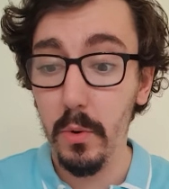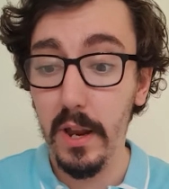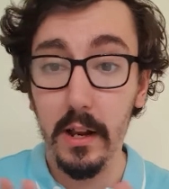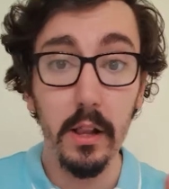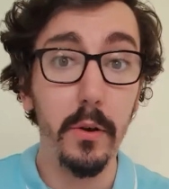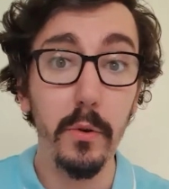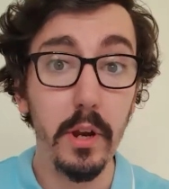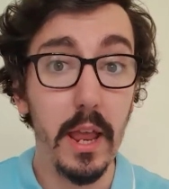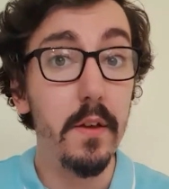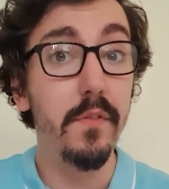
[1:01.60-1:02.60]

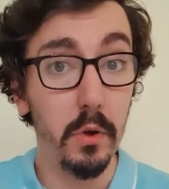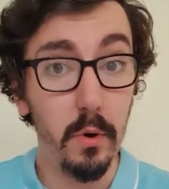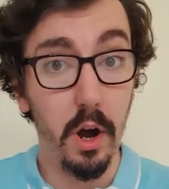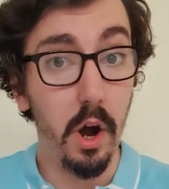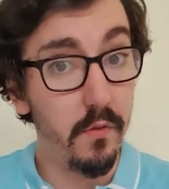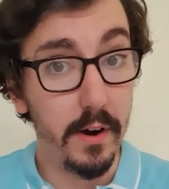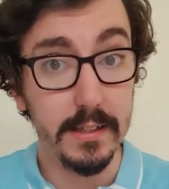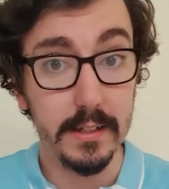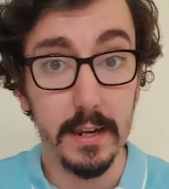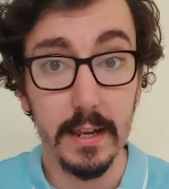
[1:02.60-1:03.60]
include if you are
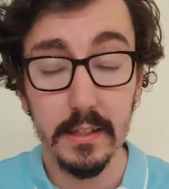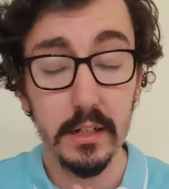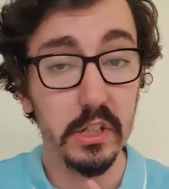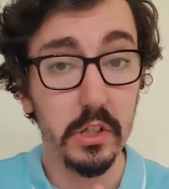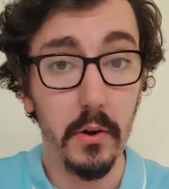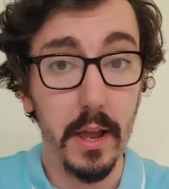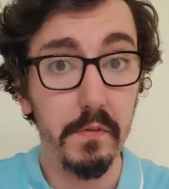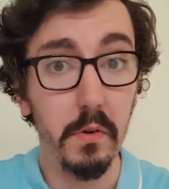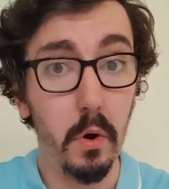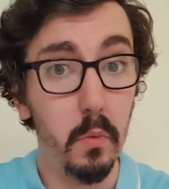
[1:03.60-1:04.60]
writing a letter, because not
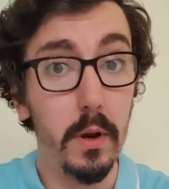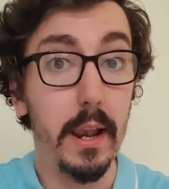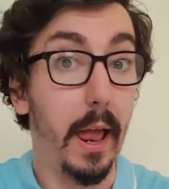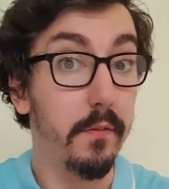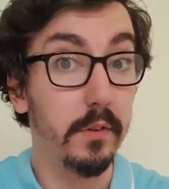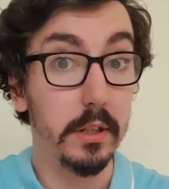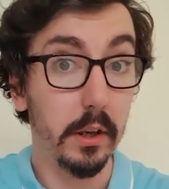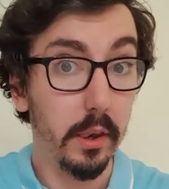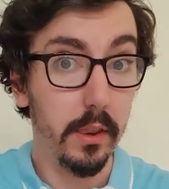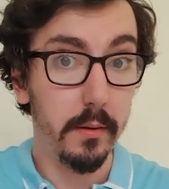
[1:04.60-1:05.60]
everyone will have
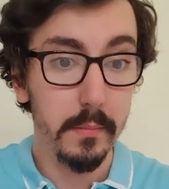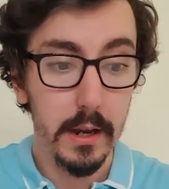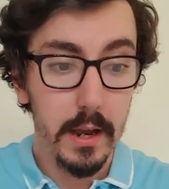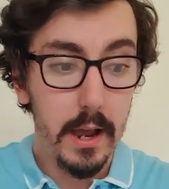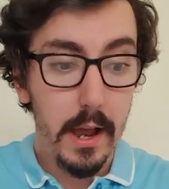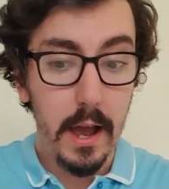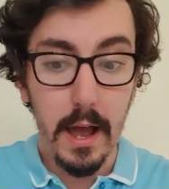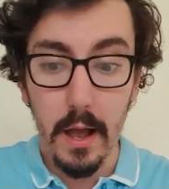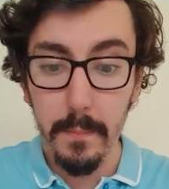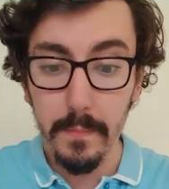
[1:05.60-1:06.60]
done
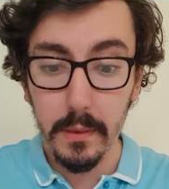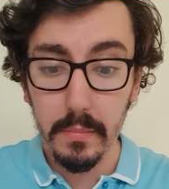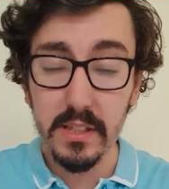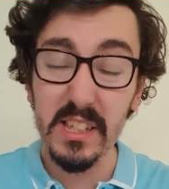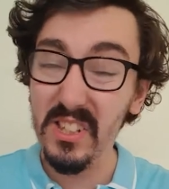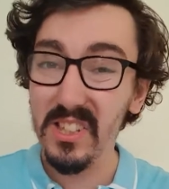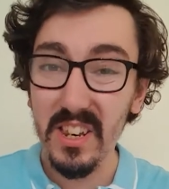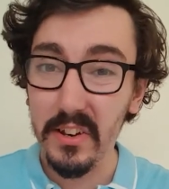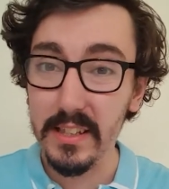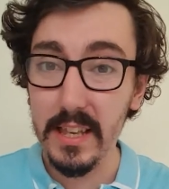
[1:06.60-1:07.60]
them. Because it's just
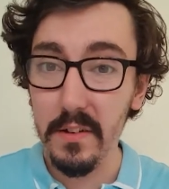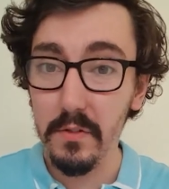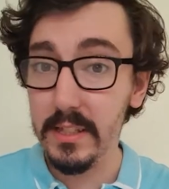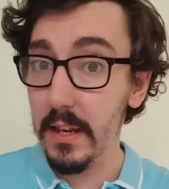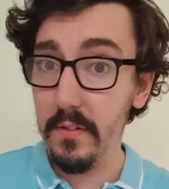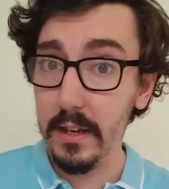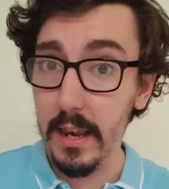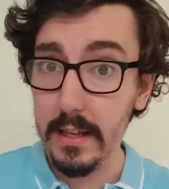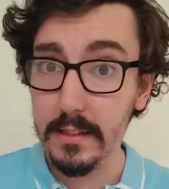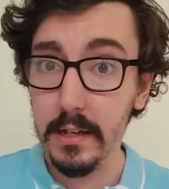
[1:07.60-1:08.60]
a nice thing. Receiving a
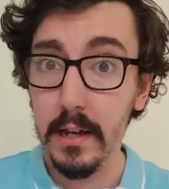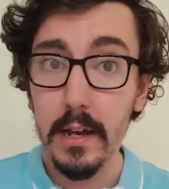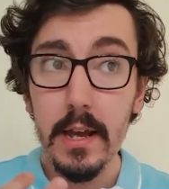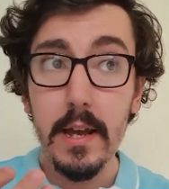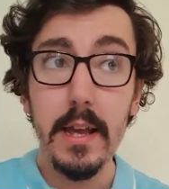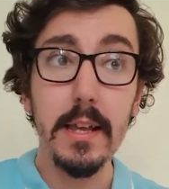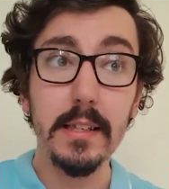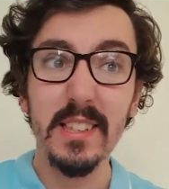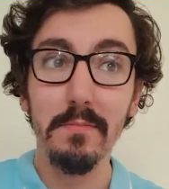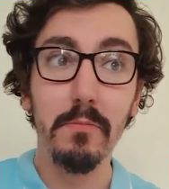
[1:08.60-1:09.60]
letter,
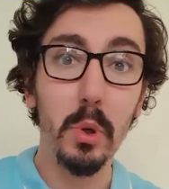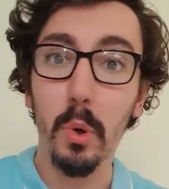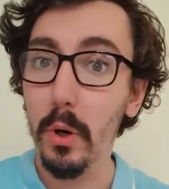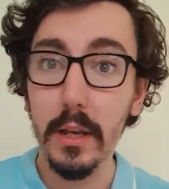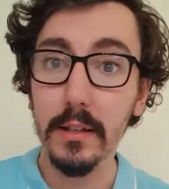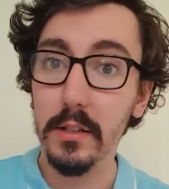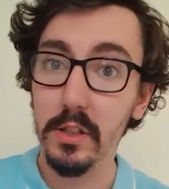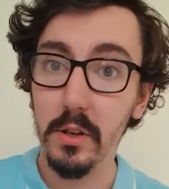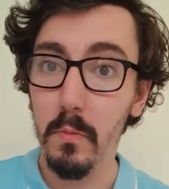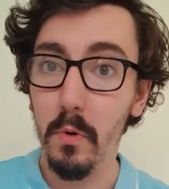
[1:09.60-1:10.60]
it's talking to
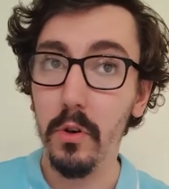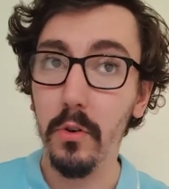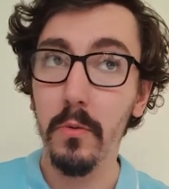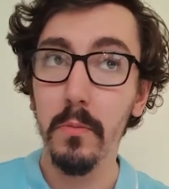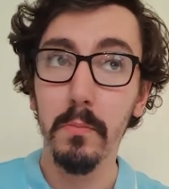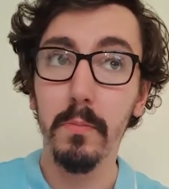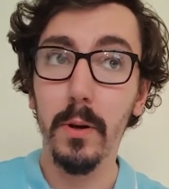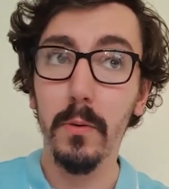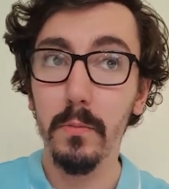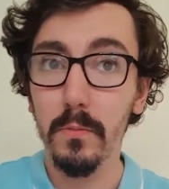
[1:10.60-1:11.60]
someone,
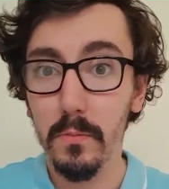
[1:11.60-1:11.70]
but